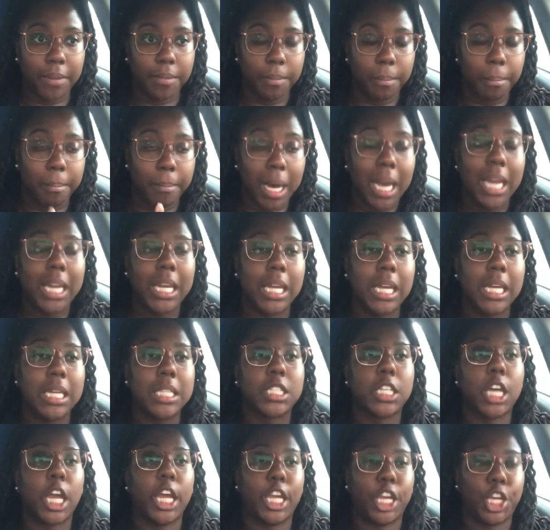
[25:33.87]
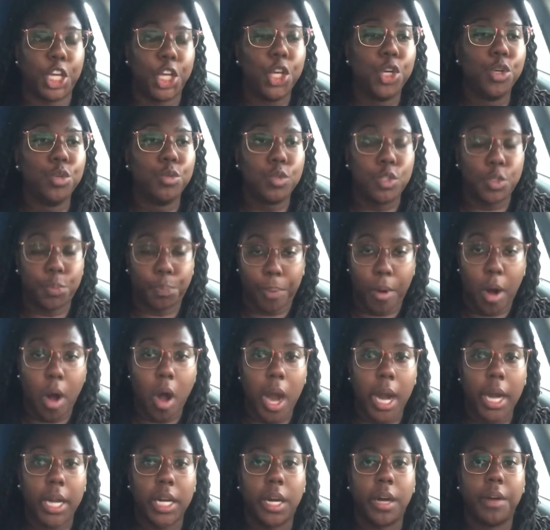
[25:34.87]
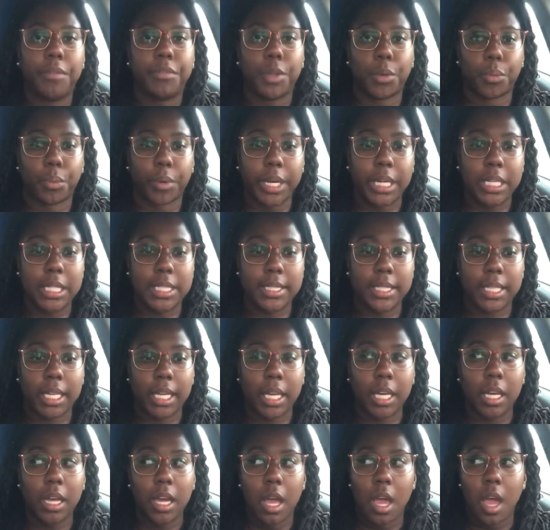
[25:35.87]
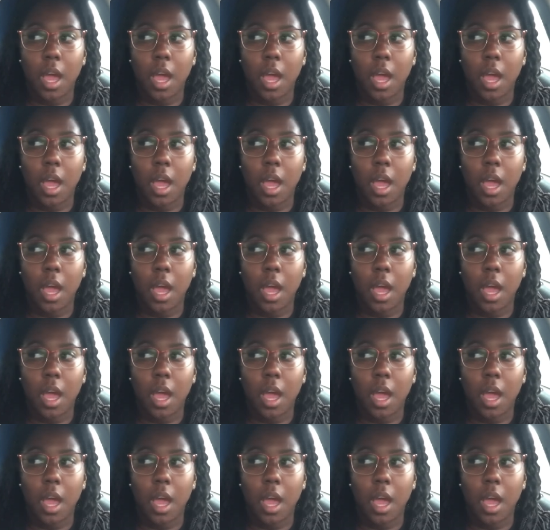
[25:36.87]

Money is a huge part of the reason